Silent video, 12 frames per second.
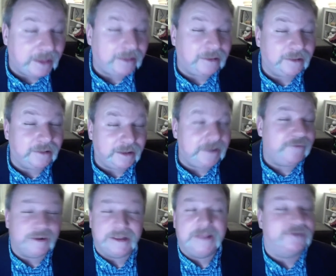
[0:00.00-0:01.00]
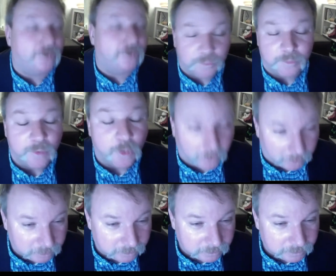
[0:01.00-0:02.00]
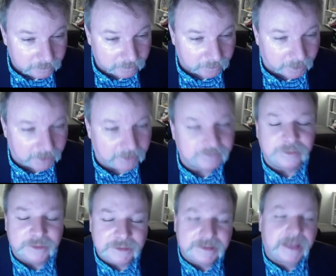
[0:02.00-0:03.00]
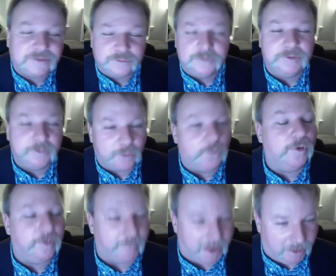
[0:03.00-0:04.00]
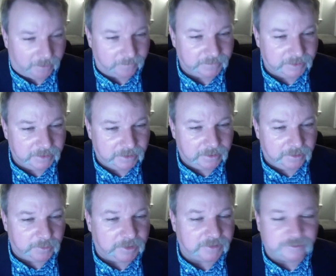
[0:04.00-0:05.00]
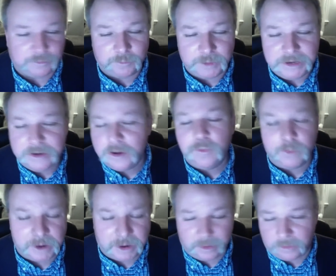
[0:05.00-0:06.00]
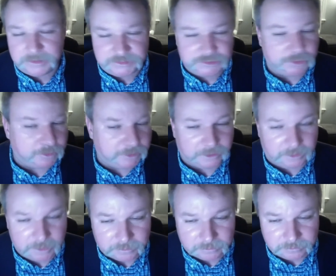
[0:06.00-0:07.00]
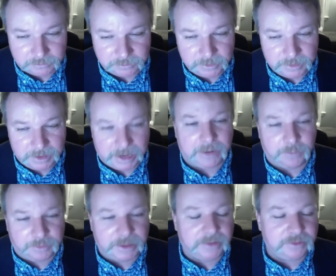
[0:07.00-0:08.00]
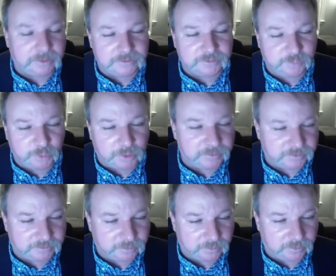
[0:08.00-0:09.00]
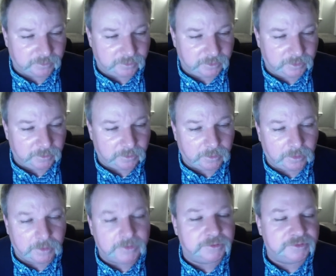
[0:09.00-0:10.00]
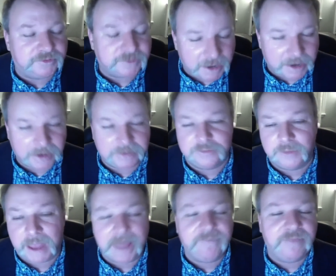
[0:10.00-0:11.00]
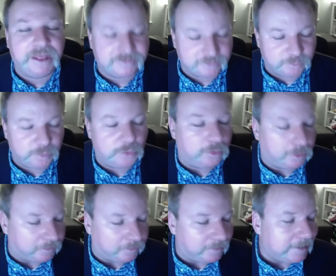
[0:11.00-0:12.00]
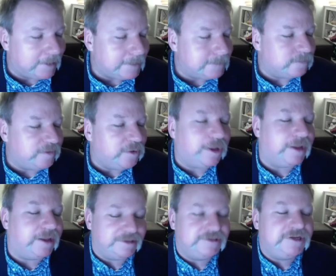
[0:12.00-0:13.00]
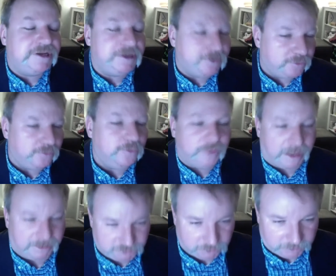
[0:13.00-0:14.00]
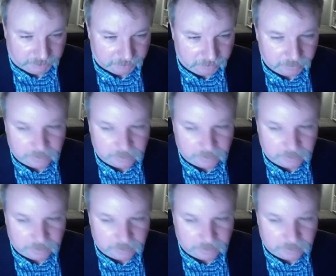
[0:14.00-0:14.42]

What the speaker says: that even hits home more, right? Because I think that's really what we're about. Because we know we're not on this journey alone. And without those brothers on your side to have that support, you can continue through that journey, whether